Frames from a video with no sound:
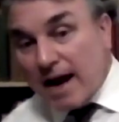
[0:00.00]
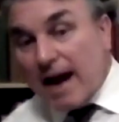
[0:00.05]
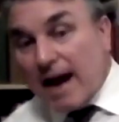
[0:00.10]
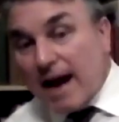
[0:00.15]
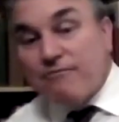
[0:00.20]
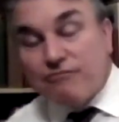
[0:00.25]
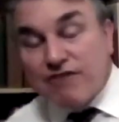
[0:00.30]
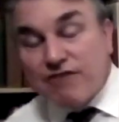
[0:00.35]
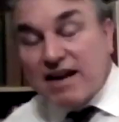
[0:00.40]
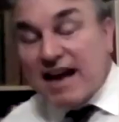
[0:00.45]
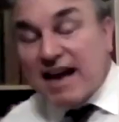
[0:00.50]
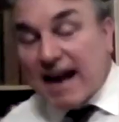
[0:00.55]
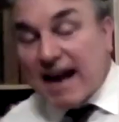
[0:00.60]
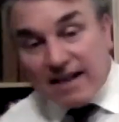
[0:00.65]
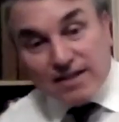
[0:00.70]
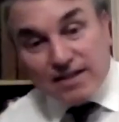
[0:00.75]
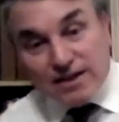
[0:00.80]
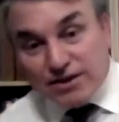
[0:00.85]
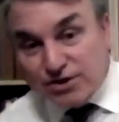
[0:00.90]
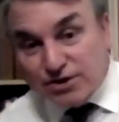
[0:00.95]
every
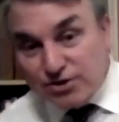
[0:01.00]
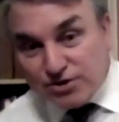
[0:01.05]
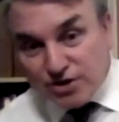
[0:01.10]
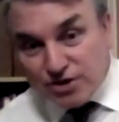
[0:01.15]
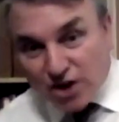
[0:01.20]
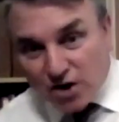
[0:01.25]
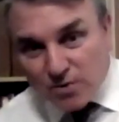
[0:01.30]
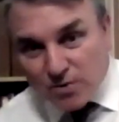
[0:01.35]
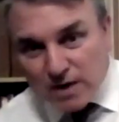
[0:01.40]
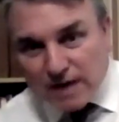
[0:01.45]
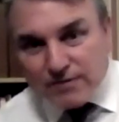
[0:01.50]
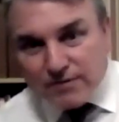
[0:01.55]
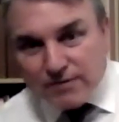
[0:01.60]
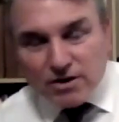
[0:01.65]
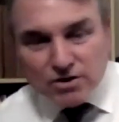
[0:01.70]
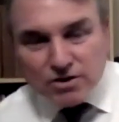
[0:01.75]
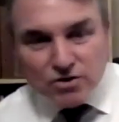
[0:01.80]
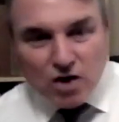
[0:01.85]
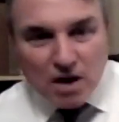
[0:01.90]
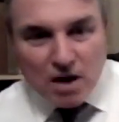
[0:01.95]
Catholic should know, even
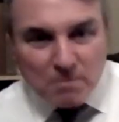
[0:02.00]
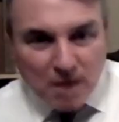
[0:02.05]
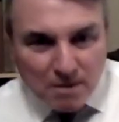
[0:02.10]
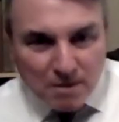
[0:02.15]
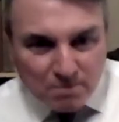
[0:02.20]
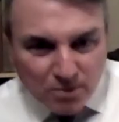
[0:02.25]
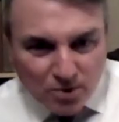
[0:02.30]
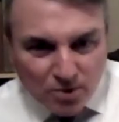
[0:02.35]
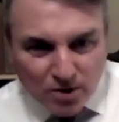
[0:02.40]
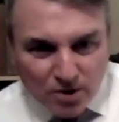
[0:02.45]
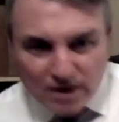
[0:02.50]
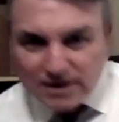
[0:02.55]
though it's not in my book,